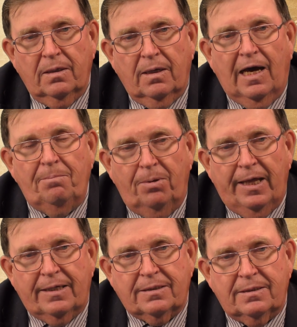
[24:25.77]
I'm
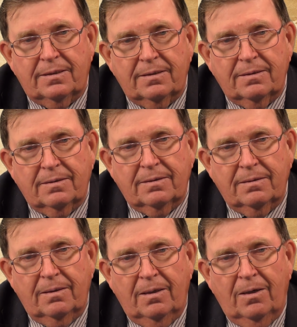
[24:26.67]
blessed.
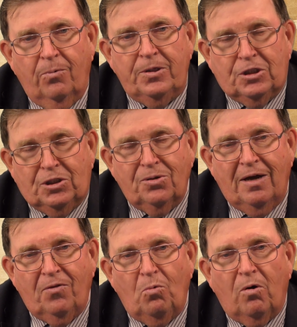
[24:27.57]
We still
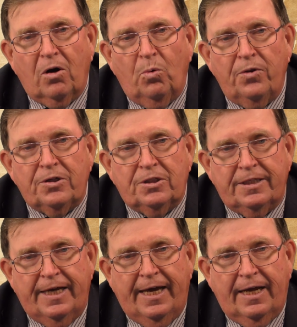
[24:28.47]
have the water with us
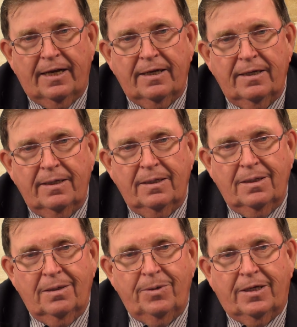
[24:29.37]
today
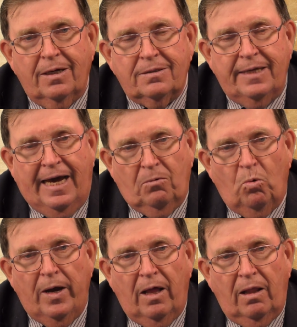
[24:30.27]
because that
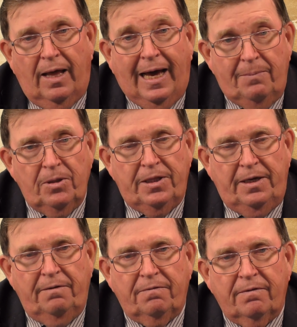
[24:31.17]
well, I
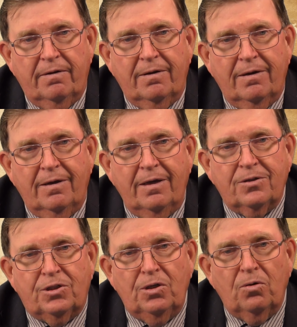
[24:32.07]
believe, is
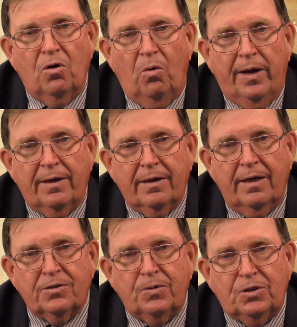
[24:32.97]
still going
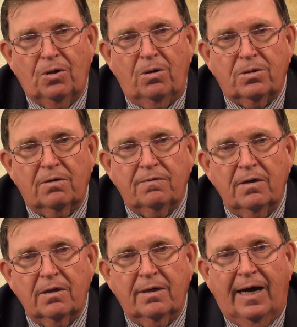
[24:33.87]
as a result of
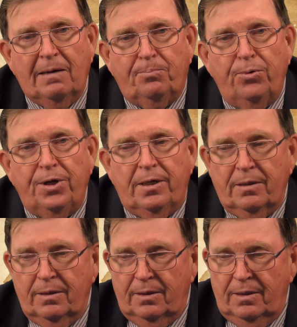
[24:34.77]
God
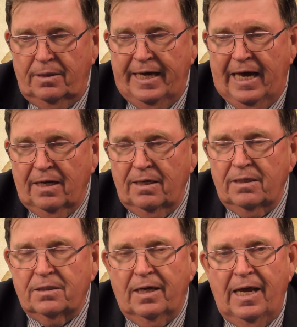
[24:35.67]
putting that
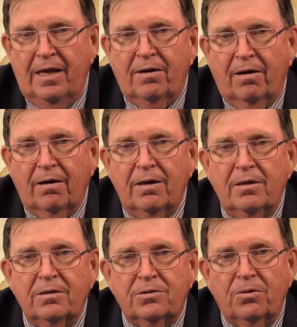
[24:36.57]
to Hagar
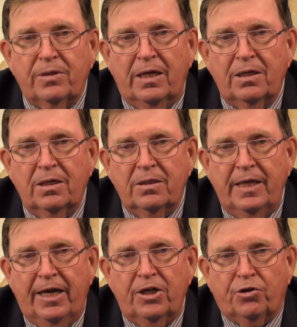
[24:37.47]
so that
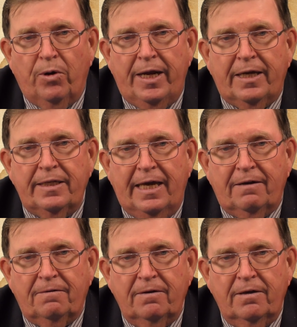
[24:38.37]
they could drink and they
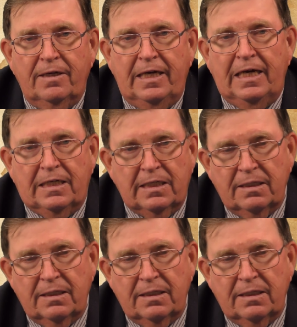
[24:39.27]
could eat.